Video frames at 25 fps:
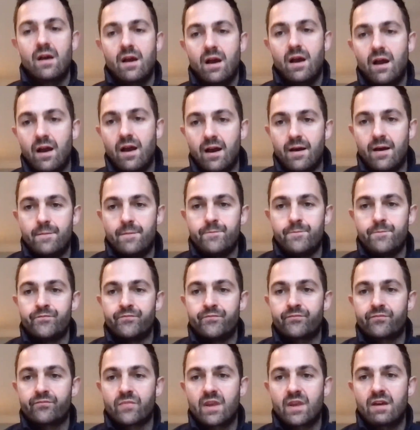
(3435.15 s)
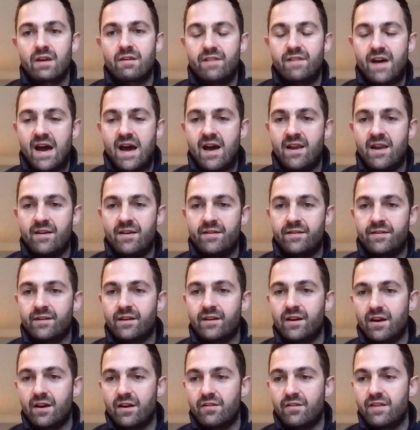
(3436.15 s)
than
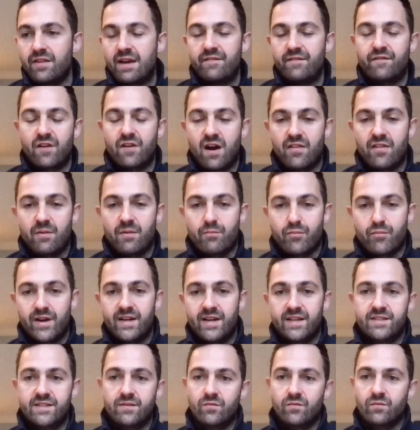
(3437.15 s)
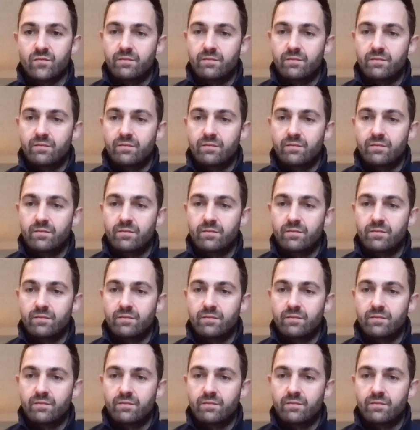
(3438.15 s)
for other breeds,